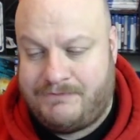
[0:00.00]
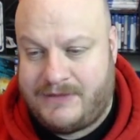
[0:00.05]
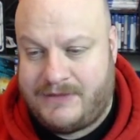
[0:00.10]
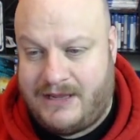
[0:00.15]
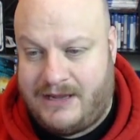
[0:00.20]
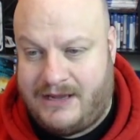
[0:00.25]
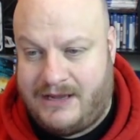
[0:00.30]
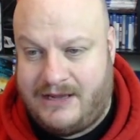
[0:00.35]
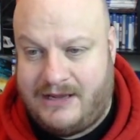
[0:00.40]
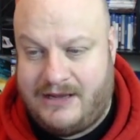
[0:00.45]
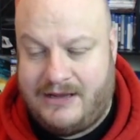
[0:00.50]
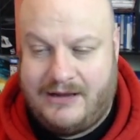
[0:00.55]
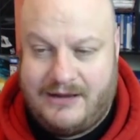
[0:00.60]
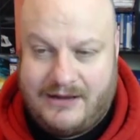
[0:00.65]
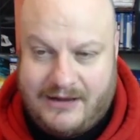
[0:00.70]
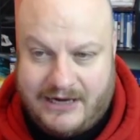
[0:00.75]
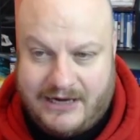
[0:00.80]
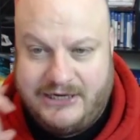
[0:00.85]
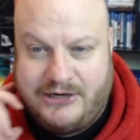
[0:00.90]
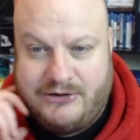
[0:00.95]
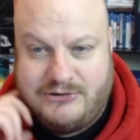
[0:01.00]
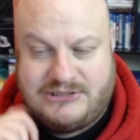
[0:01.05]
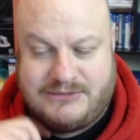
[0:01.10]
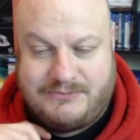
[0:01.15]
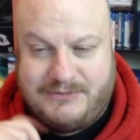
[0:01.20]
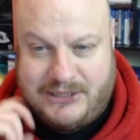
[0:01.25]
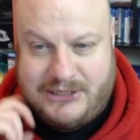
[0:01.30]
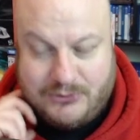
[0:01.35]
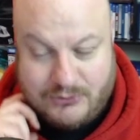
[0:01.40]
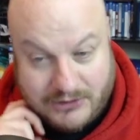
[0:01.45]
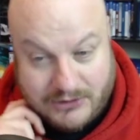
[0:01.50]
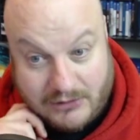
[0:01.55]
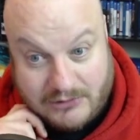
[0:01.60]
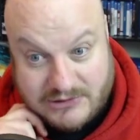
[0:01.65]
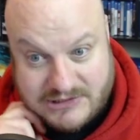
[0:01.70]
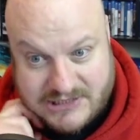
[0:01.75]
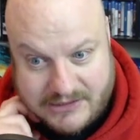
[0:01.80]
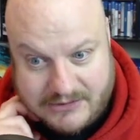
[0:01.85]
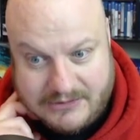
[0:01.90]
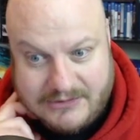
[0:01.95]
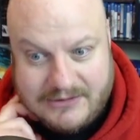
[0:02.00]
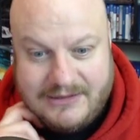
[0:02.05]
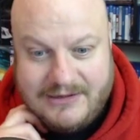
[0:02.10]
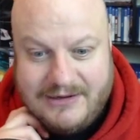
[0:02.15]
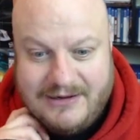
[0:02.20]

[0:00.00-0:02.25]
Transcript: Uh, I know somebody who knows her,